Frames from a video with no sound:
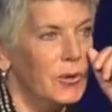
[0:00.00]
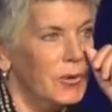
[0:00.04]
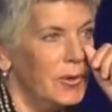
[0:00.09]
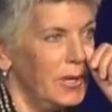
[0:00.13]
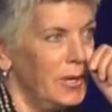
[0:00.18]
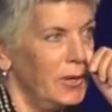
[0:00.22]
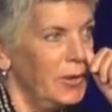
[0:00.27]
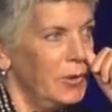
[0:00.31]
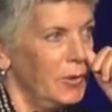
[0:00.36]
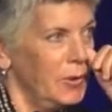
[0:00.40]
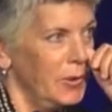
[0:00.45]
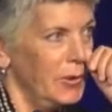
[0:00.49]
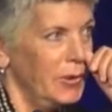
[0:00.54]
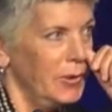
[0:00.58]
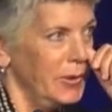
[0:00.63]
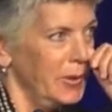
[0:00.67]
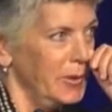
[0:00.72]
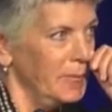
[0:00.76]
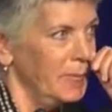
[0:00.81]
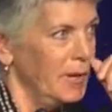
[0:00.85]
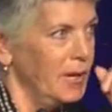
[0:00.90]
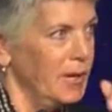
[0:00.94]
e hui
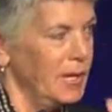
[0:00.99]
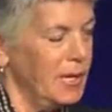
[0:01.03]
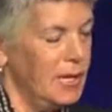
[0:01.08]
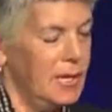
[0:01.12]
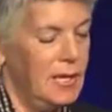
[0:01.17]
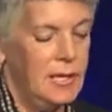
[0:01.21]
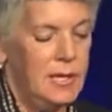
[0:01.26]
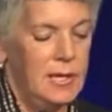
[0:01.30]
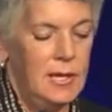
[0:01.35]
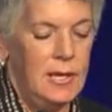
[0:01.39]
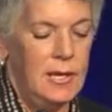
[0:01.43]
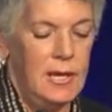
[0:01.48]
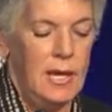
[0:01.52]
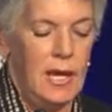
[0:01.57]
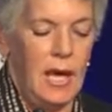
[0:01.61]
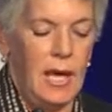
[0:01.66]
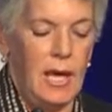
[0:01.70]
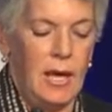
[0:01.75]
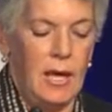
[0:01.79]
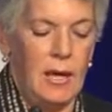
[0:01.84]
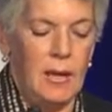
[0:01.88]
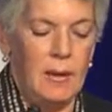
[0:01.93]
hui mai.
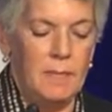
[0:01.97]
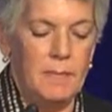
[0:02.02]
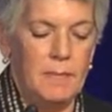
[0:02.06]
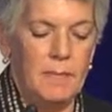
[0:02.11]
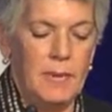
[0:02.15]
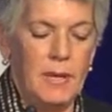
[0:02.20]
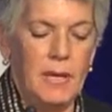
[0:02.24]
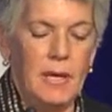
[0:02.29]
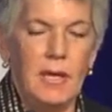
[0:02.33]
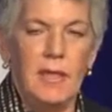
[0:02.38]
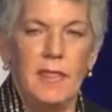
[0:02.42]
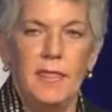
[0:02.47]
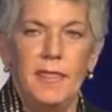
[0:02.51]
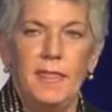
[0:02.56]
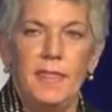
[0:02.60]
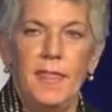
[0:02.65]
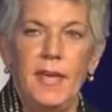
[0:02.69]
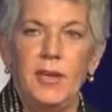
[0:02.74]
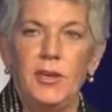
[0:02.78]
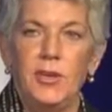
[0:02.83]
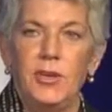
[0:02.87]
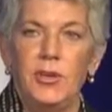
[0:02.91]

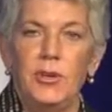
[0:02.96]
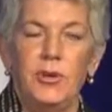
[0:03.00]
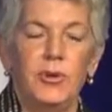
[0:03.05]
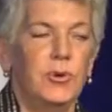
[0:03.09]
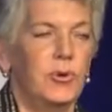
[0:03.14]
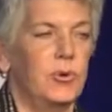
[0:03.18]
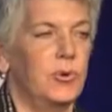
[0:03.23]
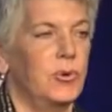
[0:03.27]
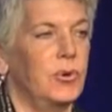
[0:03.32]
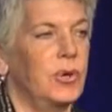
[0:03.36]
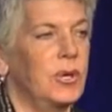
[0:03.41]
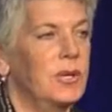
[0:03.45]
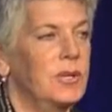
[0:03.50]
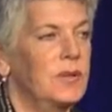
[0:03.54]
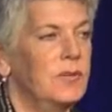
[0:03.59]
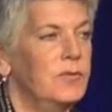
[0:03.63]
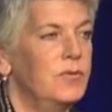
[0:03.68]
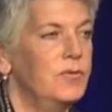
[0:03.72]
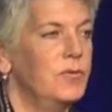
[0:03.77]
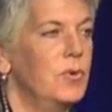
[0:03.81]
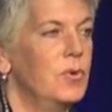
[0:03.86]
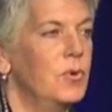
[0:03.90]
Thank you
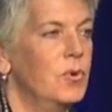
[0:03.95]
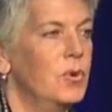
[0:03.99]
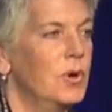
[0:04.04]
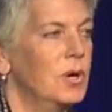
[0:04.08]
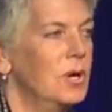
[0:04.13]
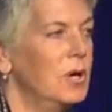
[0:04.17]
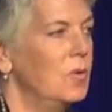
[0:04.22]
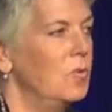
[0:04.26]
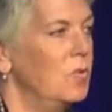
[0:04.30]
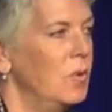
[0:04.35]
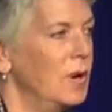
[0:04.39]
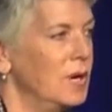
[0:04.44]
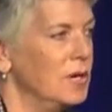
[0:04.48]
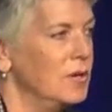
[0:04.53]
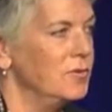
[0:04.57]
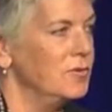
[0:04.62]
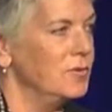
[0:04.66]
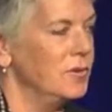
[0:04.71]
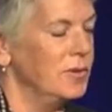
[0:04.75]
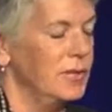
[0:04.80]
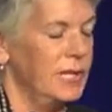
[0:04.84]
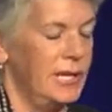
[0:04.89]
for a
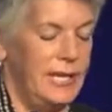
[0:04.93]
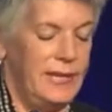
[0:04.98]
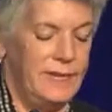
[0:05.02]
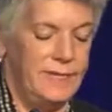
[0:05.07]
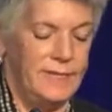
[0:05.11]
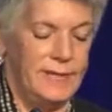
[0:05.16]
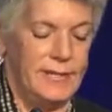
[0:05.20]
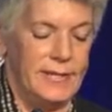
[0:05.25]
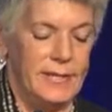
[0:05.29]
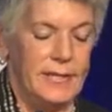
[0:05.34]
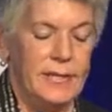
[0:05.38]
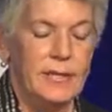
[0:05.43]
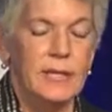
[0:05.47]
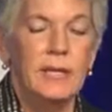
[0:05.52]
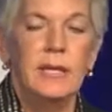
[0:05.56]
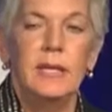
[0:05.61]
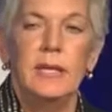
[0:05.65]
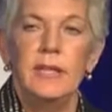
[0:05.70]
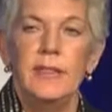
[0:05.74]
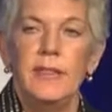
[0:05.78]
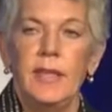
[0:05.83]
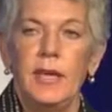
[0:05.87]
wonderful evening.
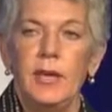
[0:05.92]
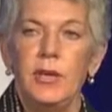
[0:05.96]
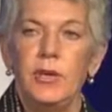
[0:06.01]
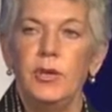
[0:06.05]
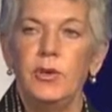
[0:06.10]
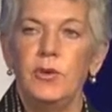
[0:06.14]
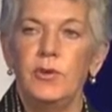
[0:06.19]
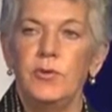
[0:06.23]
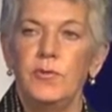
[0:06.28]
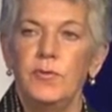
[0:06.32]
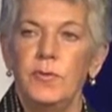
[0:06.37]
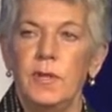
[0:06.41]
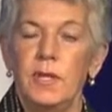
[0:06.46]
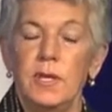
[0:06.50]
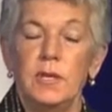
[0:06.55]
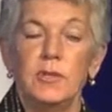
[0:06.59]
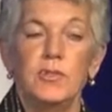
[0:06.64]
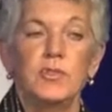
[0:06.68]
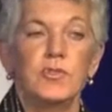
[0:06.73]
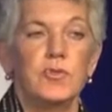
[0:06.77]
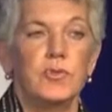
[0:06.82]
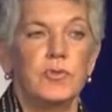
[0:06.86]
Thank you for the
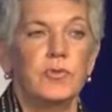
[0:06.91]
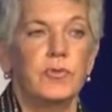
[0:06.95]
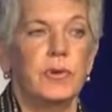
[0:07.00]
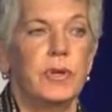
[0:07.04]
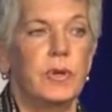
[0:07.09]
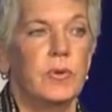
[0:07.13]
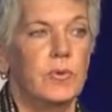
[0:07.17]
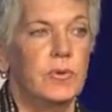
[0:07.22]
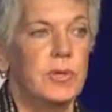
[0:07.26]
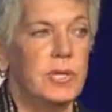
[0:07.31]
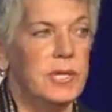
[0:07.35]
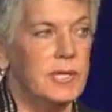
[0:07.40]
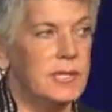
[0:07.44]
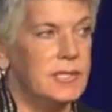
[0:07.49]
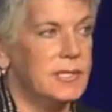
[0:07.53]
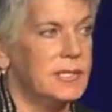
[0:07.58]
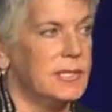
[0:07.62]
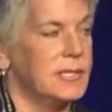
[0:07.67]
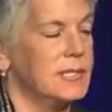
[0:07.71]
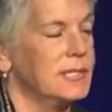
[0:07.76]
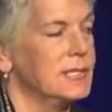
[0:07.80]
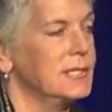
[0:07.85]
extraordinary
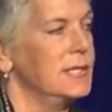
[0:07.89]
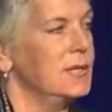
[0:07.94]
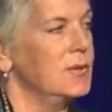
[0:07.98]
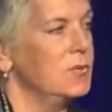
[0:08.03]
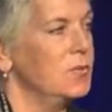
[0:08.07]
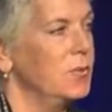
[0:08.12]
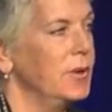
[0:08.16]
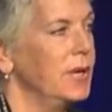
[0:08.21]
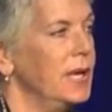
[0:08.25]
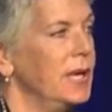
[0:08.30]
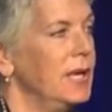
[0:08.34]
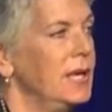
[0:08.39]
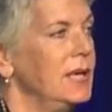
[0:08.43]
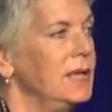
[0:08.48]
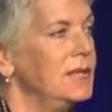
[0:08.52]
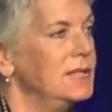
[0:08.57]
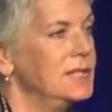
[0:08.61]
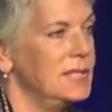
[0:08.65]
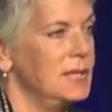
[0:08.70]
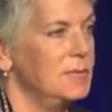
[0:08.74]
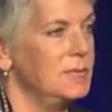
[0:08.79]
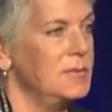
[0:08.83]
audiences that we
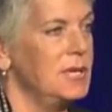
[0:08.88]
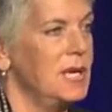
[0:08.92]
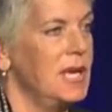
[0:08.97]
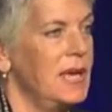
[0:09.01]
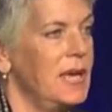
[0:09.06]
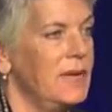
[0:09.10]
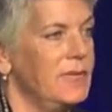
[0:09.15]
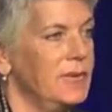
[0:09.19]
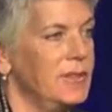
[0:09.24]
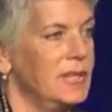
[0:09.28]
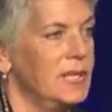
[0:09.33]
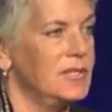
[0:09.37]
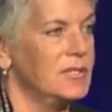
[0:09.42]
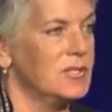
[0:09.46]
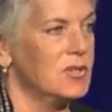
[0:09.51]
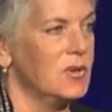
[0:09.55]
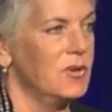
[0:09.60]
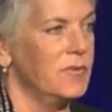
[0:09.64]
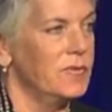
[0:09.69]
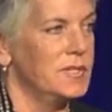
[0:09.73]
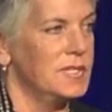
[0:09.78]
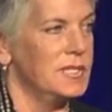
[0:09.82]
seem to have at these
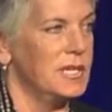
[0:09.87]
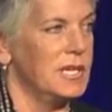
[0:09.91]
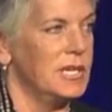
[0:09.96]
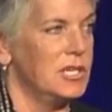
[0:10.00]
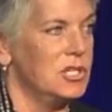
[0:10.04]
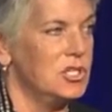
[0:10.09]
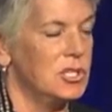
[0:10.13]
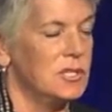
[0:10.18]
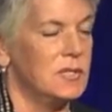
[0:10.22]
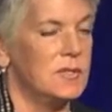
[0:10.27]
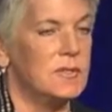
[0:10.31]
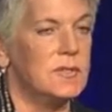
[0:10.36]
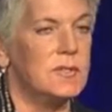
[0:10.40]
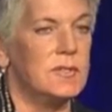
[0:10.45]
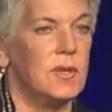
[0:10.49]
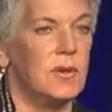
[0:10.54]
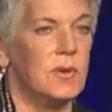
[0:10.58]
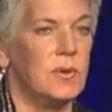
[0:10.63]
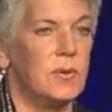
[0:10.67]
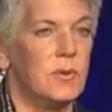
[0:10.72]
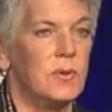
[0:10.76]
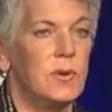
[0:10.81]
conversations.
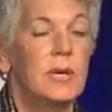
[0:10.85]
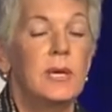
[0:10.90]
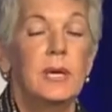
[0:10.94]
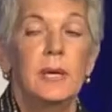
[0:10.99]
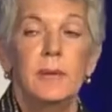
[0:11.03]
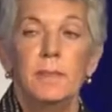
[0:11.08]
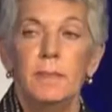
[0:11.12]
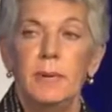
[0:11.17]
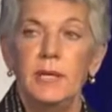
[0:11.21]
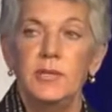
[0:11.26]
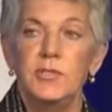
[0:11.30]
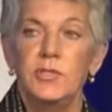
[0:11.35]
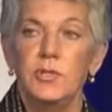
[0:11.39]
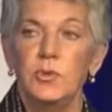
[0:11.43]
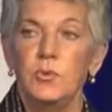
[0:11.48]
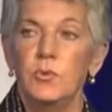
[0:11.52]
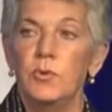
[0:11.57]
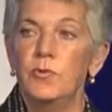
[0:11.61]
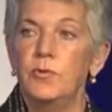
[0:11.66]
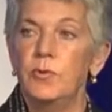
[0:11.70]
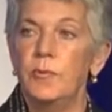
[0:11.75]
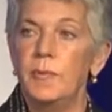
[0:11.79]
So bless you
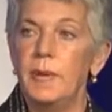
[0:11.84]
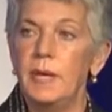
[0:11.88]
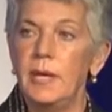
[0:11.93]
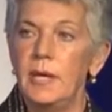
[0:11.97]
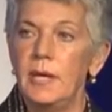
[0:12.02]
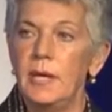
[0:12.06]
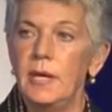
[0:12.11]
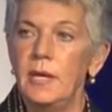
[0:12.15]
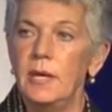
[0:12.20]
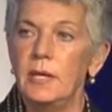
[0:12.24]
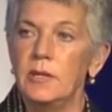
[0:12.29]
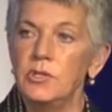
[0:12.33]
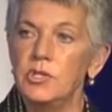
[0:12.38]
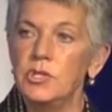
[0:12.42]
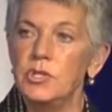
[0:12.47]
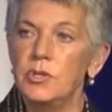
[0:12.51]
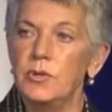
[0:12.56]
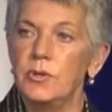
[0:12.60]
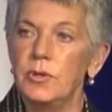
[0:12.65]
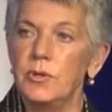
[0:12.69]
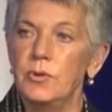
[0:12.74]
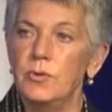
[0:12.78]
all for being here and
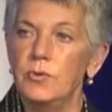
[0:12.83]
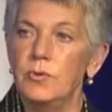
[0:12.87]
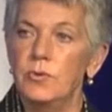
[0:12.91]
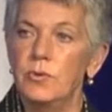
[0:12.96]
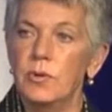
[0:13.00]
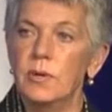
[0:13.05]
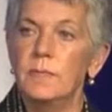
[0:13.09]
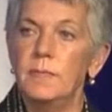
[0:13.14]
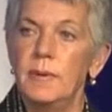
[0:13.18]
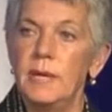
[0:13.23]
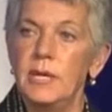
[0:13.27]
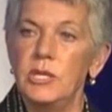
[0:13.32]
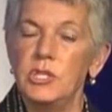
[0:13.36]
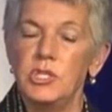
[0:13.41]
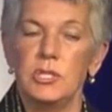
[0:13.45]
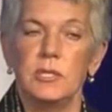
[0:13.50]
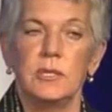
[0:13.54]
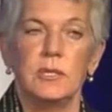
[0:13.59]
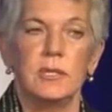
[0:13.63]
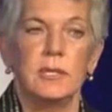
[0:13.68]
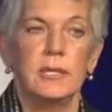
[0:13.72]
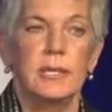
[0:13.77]
showing your
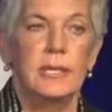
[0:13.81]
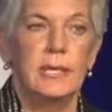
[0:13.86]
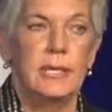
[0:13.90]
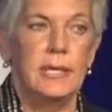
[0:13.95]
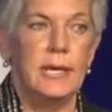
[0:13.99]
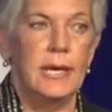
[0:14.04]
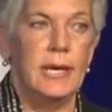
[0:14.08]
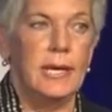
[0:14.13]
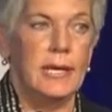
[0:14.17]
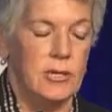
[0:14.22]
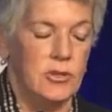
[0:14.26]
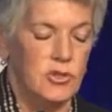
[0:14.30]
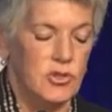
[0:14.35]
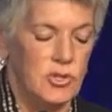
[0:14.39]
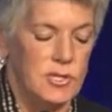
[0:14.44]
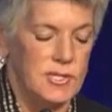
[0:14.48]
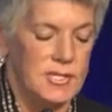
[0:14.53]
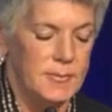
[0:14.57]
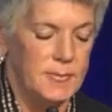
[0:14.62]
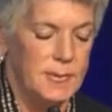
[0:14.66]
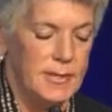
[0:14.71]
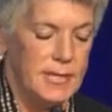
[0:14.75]
compassion and
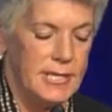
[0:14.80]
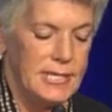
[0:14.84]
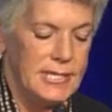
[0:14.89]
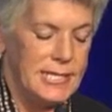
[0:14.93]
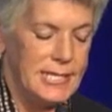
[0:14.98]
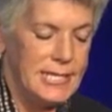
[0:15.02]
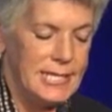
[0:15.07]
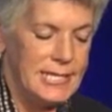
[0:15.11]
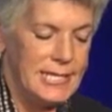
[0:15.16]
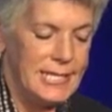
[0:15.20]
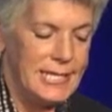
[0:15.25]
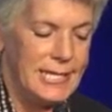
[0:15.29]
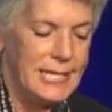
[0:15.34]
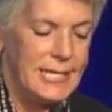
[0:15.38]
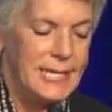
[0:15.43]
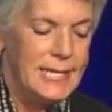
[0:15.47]
interest by attending.